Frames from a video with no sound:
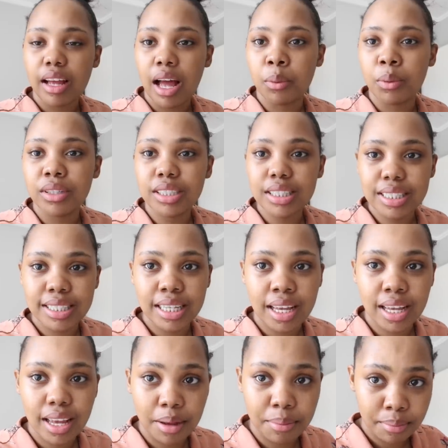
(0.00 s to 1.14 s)
I wouldn't
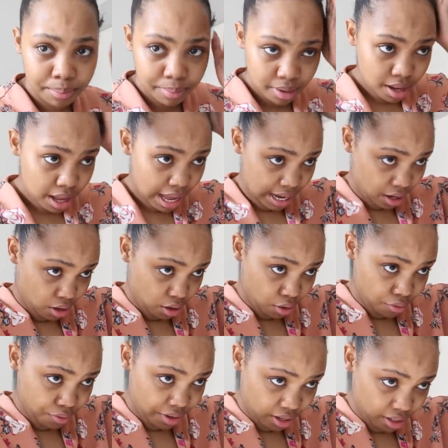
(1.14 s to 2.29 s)
say I'm
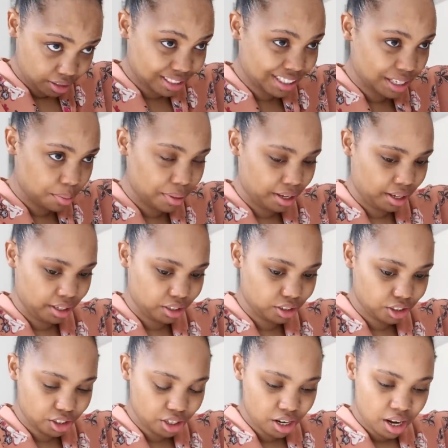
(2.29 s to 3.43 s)
hungover,
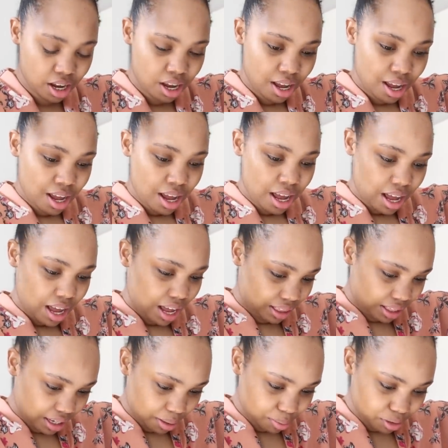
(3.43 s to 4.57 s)
TBH. I
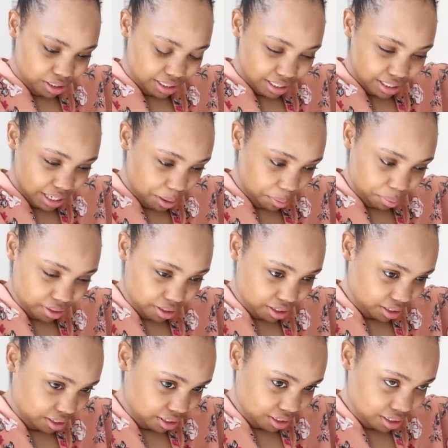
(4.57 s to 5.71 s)
think I'm just
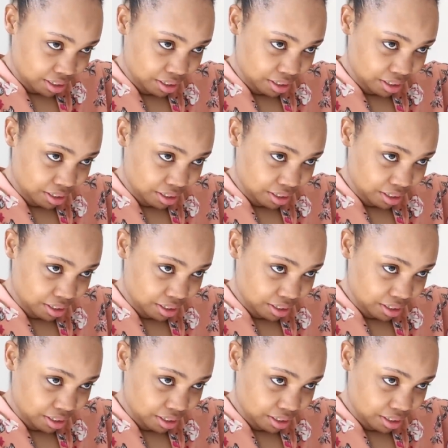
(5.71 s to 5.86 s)
sleepy.